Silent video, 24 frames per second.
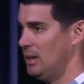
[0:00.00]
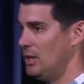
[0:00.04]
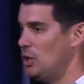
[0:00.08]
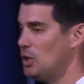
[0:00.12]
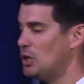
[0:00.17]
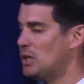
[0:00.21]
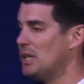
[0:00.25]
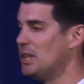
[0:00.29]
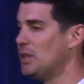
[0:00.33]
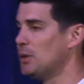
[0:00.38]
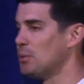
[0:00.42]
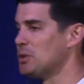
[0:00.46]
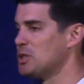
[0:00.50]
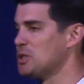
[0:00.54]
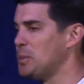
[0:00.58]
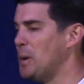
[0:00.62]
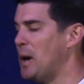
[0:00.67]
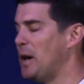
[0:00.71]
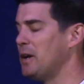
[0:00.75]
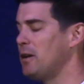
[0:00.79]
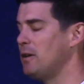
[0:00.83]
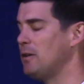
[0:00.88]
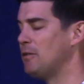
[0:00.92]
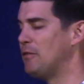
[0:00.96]
You can either
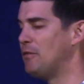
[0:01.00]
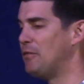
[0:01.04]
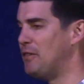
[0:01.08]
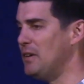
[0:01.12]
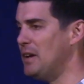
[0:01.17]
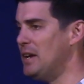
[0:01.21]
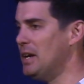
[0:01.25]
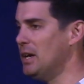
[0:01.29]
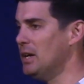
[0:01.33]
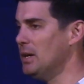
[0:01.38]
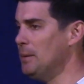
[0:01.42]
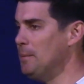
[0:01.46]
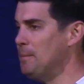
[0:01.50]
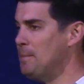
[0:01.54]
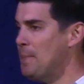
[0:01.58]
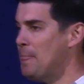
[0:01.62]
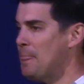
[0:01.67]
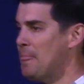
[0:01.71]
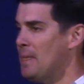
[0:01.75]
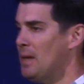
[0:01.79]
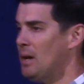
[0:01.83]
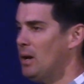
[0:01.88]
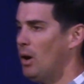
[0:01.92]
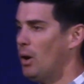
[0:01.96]
respond in fear
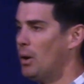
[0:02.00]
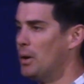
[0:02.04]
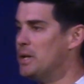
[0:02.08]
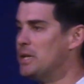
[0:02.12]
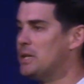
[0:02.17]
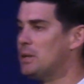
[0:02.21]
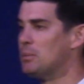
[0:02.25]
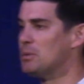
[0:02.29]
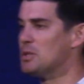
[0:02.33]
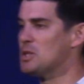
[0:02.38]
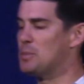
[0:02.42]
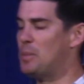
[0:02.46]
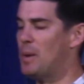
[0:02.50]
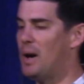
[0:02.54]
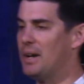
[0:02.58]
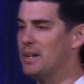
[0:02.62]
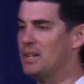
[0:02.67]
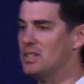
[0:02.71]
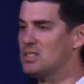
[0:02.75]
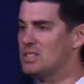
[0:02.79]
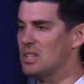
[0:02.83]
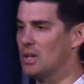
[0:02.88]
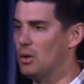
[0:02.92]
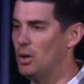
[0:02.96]
or you can respond
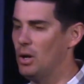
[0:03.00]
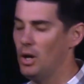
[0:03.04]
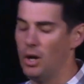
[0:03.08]
in subtle